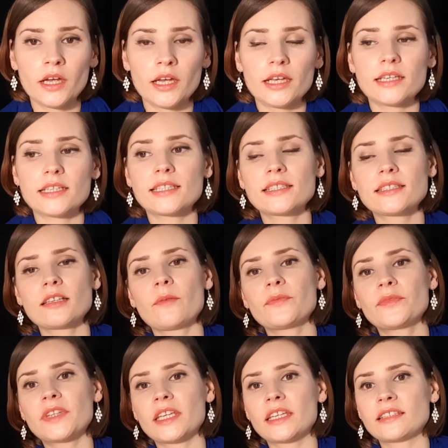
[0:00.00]
It's
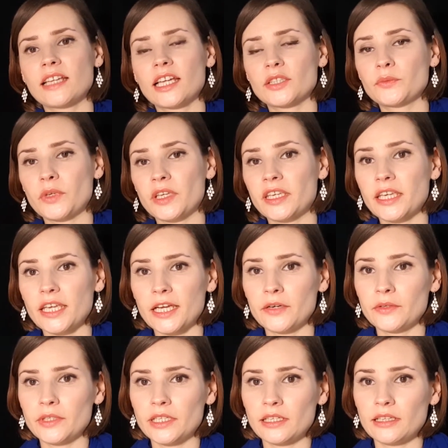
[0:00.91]
something that we carry,